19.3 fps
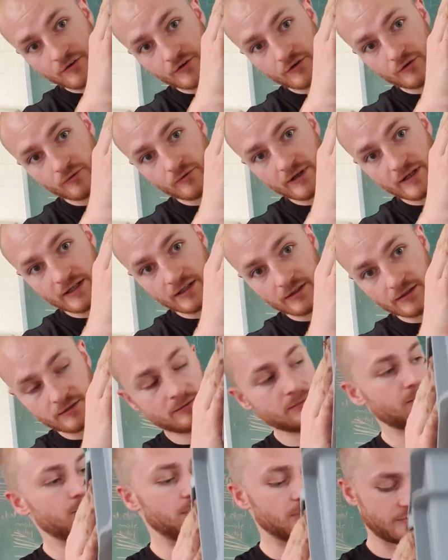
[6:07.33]
grill,
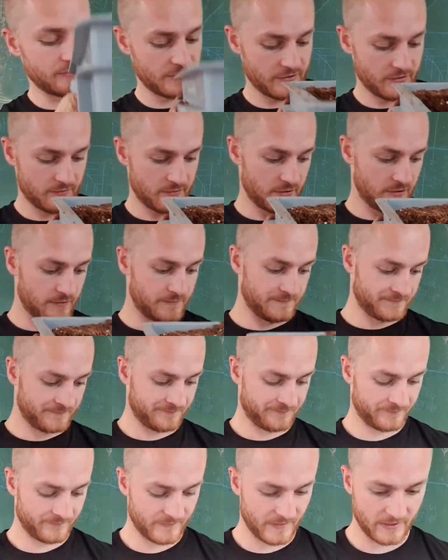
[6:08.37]
but I don't know.
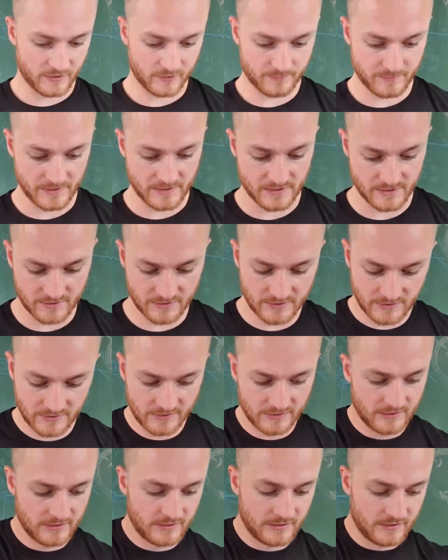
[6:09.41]
They could be
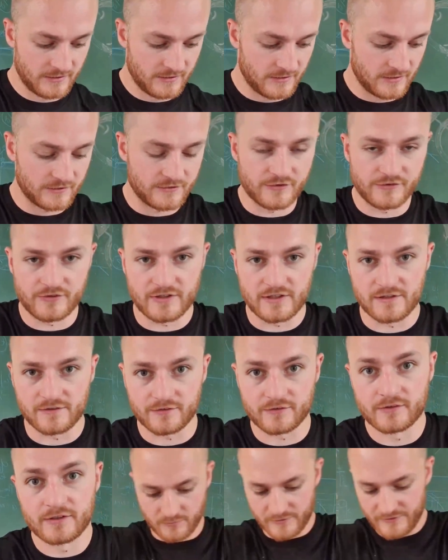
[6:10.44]
a
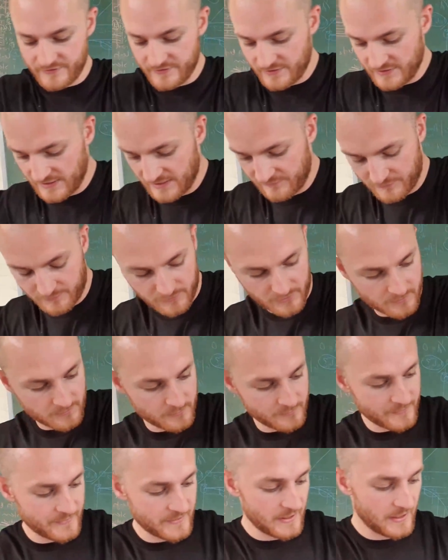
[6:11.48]
disease. We did have a
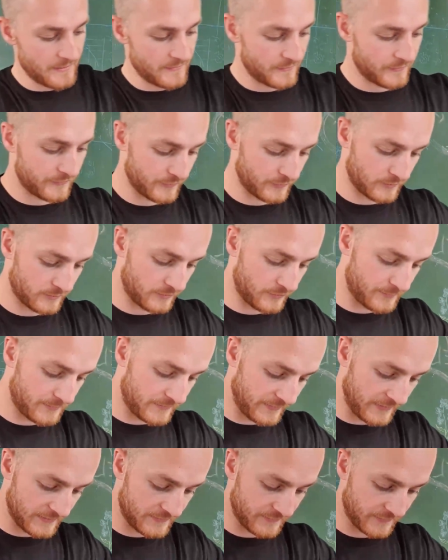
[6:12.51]
problem with the other soilless
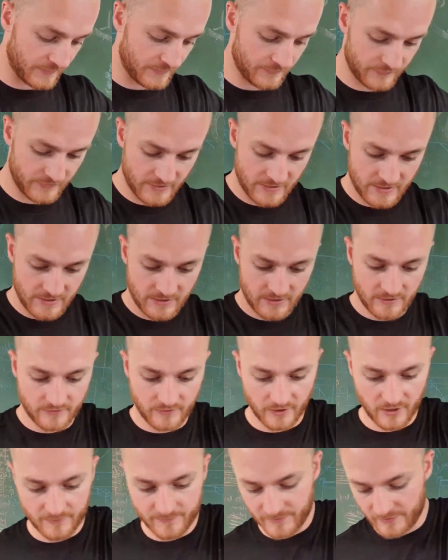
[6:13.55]
potatoes
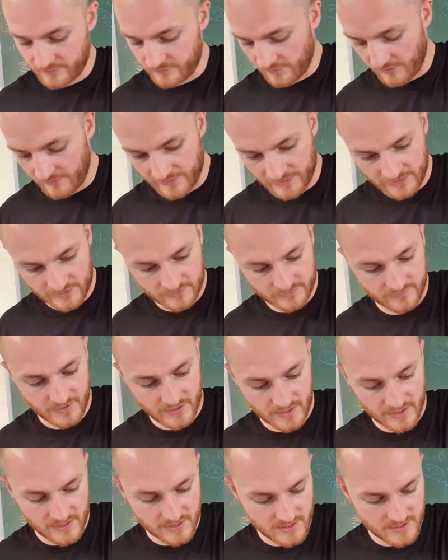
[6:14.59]
that I've been growing.
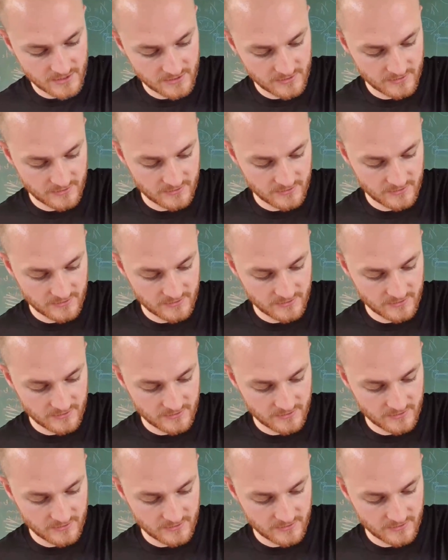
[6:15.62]
They